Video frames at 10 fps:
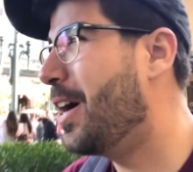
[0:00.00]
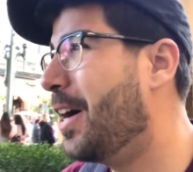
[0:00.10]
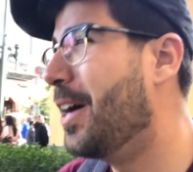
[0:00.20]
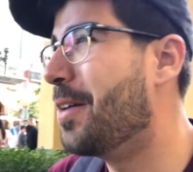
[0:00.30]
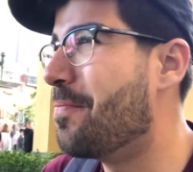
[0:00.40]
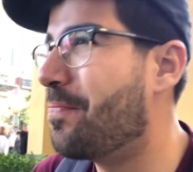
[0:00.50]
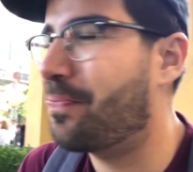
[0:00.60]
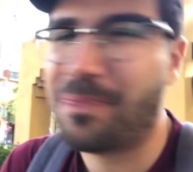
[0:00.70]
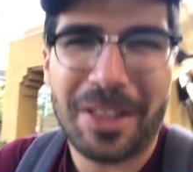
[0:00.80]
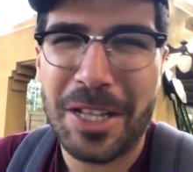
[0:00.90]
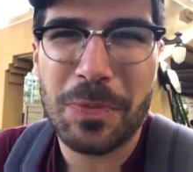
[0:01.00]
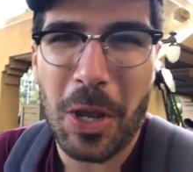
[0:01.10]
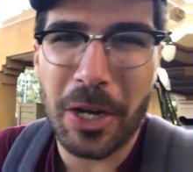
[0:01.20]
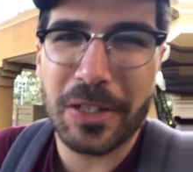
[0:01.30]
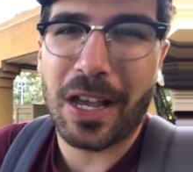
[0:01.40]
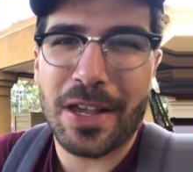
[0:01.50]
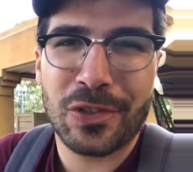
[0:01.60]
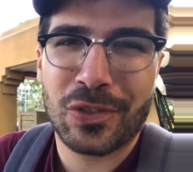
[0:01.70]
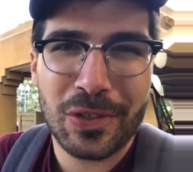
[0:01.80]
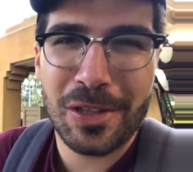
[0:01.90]
Um, let's be honest,
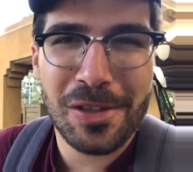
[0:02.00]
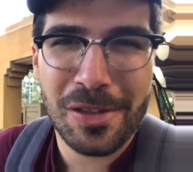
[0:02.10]
guys